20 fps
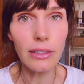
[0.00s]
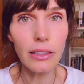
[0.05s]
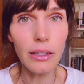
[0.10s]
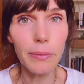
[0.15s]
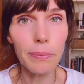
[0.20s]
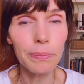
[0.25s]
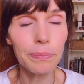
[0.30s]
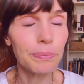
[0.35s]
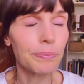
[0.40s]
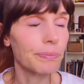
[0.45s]

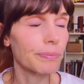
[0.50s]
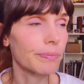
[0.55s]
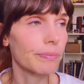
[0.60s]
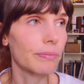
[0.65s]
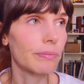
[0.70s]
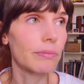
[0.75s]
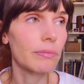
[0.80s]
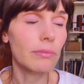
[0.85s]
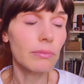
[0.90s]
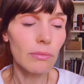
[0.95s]
system.
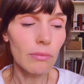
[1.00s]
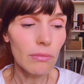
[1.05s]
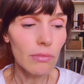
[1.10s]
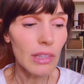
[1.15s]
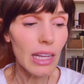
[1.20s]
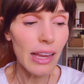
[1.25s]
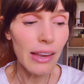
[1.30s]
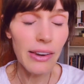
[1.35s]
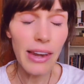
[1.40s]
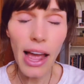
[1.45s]

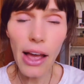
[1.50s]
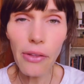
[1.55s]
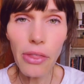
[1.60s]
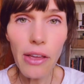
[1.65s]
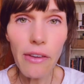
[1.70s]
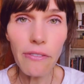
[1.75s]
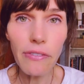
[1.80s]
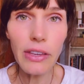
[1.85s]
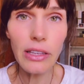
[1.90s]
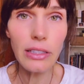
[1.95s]
Now
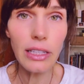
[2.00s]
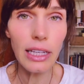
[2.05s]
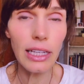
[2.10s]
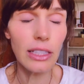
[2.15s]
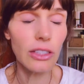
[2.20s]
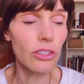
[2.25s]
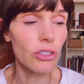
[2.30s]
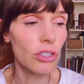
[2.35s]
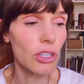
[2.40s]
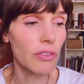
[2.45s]
that feels like
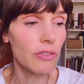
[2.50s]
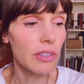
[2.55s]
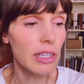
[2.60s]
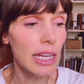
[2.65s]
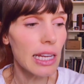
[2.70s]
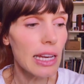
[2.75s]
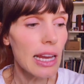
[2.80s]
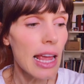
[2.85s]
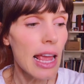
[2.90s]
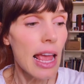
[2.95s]
it's
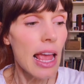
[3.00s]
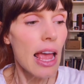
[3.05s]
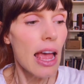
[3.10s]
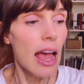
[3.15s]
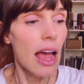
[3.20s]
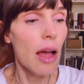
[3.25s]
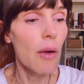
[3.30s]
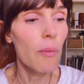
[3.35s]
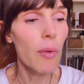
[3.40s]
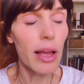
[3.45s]
shifted,
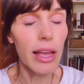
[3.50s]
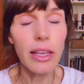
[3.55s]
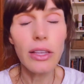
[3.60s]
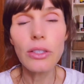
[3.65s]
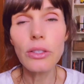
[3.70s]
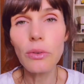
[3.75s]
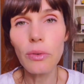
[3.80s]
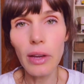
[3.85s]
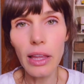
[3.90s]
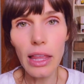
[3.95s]
and what
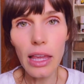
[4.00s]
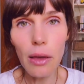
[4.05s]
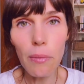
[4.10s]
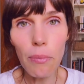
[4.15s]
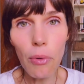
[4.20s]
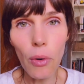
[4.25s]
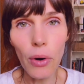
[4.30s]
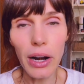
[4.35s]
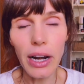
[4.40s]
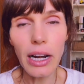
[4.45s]
is really
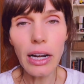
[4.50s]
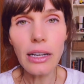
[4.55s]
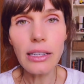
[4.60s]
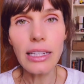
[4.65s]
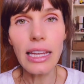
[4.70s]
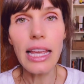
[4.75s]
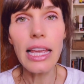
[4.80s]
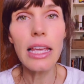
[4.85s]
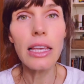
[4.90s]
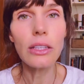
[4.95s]

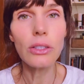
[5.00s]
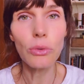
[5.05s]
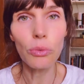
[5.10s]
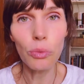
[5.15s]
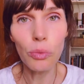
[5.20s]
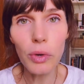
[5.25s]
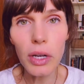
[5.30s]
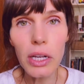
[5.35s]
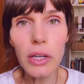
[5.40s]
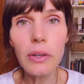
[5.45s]
important is
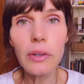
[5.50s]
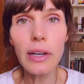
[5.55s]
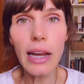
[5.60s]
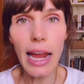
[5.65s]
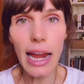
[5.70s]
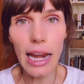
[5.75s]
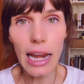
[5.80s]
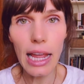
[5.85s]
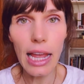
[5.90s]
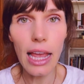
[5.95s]

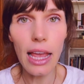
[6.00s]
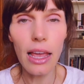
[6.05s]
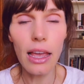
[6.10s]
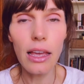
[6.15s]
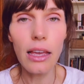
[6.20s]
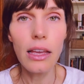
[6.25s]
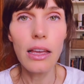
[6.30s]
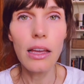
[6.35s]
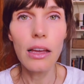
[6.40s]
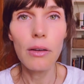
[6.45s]

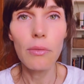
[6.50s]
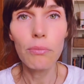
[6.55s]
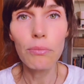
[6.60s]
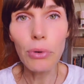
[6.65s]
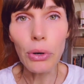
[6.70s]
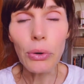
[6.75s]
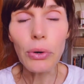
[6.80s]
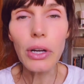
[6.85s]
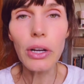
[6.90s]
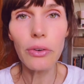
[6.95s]
reuniting
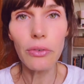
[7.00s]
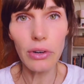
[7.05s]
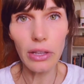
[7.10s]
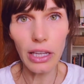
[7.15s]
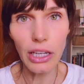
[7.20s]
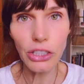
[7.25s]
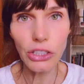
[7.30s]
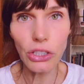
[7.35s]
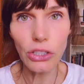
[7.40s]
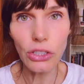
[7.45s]
broken
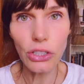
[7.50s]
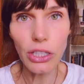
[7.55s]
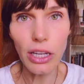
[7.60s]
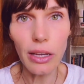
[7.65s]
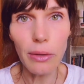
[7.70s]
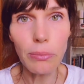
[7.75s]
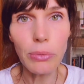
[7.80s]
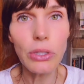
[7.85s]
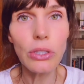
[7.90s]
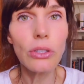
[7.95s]

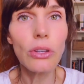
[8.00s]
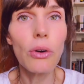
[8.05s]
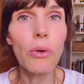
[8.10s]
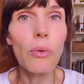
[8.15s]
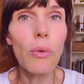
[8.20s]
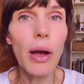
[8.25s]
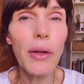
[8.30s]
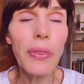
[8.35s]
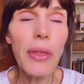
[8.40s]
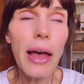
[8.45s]
relationships. So
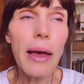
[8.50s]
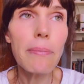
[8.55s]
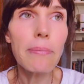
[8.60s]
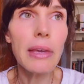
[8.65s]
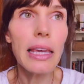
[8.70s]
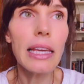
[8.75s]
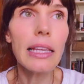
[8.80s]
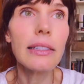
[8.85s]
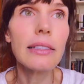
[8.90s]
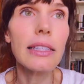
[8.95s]
what that
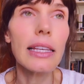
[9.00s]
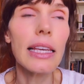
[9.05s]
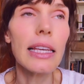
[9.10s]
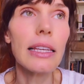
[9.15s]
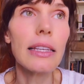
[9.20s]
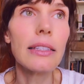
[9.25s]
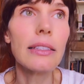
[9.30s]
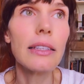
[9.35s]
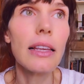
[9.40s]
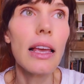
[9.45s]
means
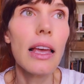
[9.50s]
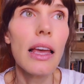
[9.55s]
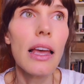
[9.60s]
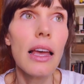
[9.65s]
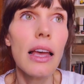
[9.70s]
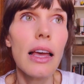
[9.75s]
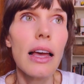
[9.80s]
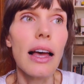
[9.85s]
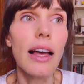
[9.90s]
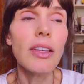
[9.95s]
is,
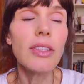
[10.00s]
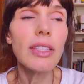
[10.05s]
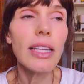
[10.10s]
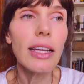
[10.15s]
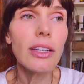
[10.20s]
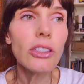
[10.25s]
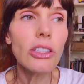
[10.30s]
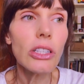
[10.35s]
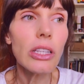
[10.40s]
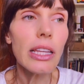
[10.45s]

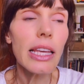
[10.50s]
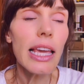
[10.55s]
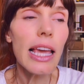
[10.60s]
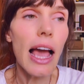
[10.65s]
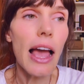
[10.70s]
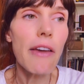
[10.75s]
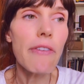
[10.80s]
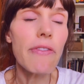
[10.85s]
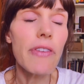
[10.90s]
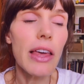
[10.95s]
essentially,
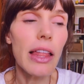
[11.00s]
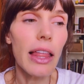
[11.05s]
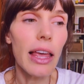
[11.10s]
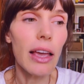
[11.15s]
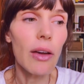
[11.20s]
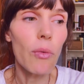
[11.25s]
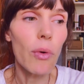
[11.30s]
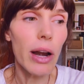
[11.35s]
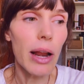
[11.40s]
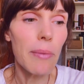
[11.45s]
I feel
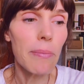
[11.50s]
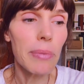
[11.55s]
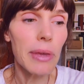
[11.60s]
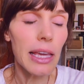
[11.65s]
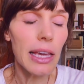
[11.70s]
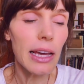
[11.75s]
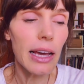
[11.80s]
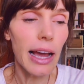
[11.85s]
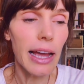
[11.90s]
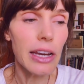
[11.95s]
like what I'm
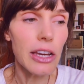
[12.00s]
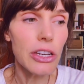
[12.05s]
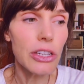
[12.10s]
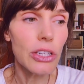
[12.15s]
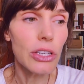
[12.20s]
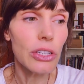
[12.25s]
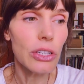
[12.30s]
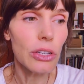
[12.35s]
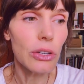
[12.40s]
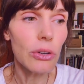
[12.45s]
being guided
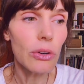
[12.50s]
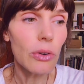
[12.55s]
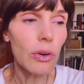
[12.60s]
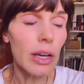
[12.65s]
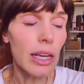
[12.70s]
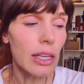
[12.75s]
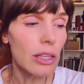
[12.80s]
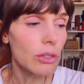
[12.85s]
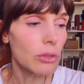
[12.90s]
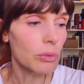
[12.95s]
to
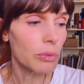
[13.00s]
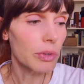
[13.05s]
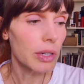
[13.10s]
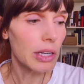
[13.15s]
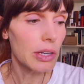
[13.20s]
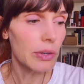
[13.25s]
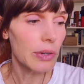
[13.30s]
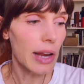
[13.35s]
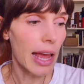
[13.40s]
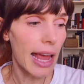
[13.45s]
do is
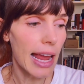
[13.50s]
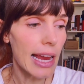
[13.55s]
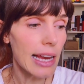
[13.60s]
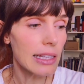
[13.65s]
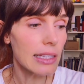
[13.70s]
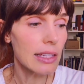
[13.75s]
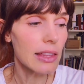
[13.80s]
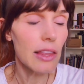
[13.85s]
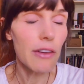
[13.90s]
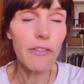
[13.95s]

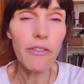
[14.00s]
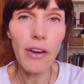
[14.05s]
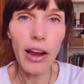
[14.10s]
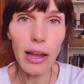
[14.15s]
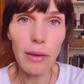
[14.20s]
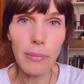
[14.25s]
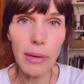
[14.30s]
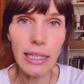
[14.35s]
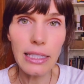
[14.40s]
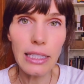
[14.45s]
reunite the
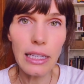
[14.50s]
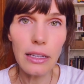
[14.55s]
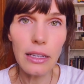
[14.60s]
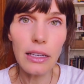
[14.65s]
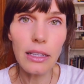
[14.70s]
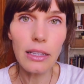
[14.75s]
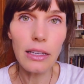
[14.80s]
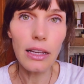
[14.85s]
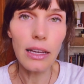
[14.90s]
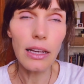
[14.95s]

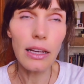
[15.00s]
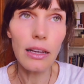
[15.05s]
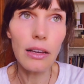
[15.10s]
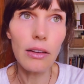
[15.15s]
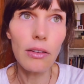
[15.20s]
fragmented